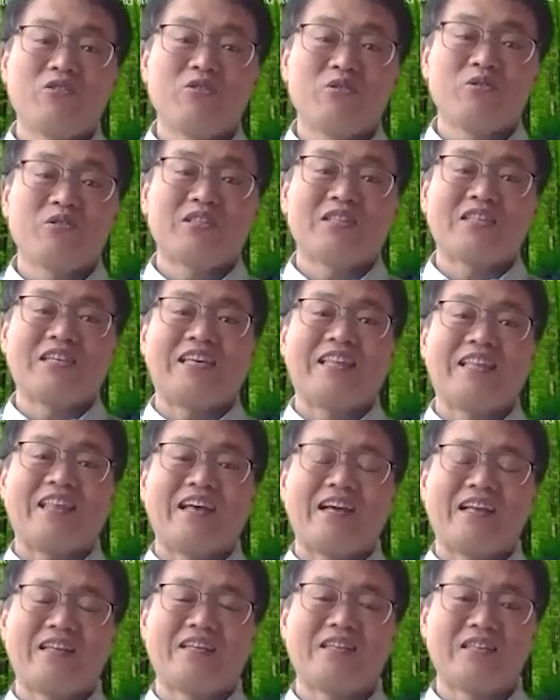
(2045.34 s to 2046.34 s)
to say
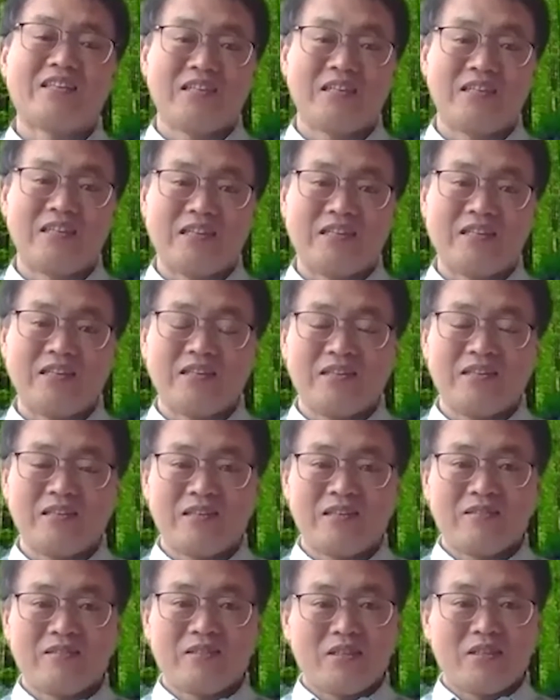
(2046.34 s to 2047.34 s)
that today
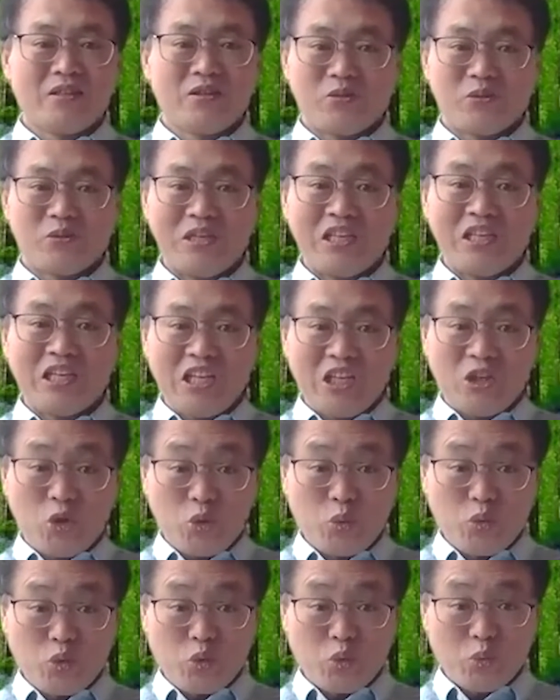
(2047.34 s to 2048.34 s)
we need
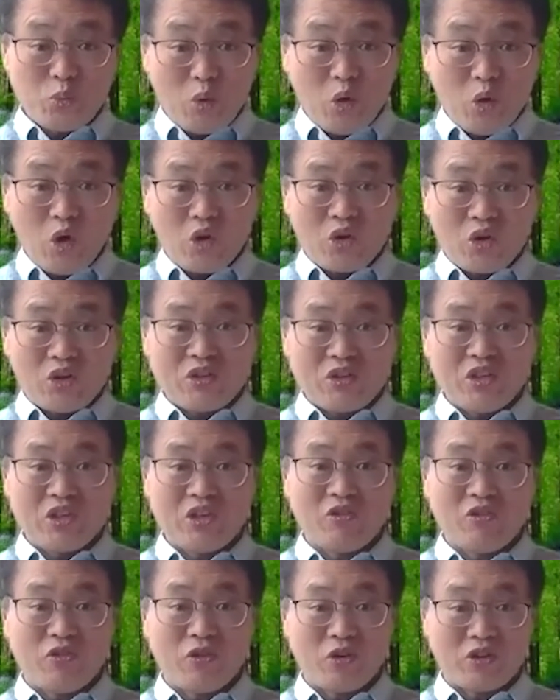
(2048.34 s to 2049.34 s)
to do more in the
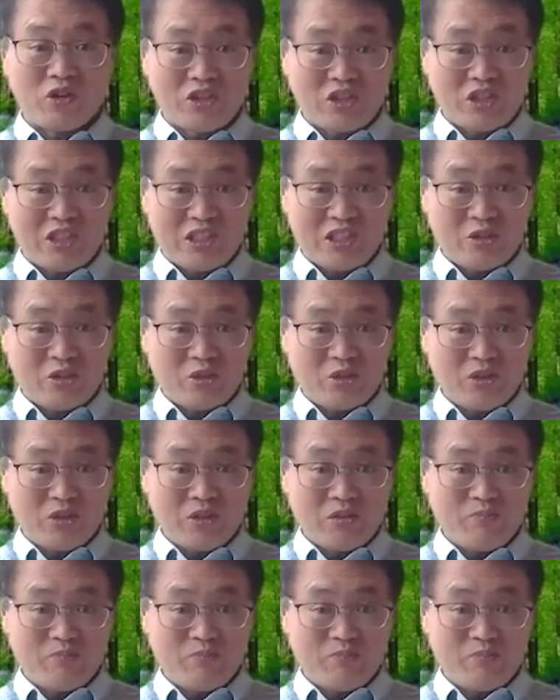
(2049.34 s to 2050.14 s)
forest industry.